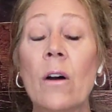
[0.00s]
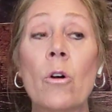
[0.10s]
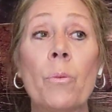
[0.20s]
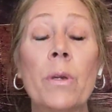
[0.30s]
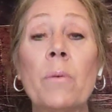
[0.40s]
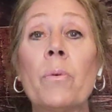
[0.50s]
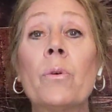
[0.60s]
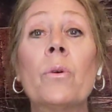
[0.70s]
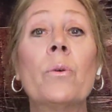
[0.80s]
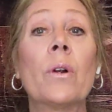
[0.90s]
or people
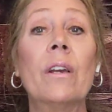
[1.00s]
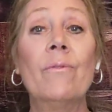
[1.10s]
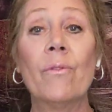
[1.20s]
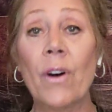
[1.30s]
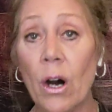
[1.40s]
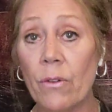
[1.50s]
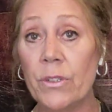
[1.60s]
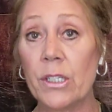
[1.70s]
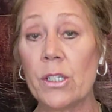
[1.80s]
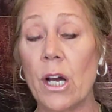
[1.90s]
who are involved
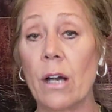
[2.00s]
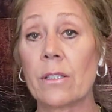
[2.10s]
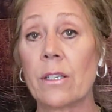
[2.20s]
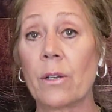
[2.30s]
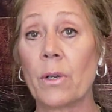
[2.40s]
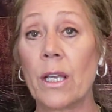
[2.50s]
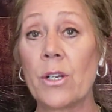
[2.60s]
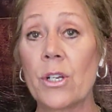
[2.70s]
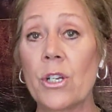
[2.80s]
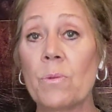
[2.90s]
in toxic
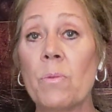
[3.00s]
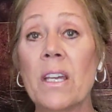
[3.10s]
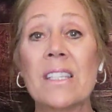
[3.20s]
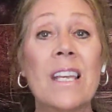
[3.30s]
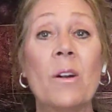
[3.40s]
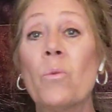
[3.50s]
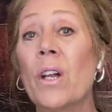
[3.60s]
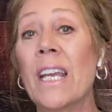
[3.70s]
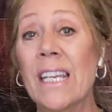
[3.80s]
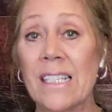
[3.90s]
relationships because they don't
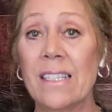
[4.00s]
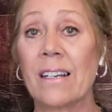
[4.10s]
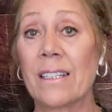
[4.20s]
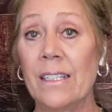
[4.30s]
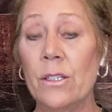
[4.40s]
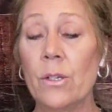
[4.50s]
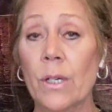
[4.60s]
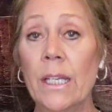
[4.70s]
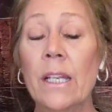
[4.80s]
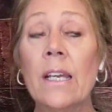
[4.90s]
want to get sucked into
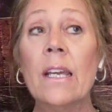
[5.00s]
it.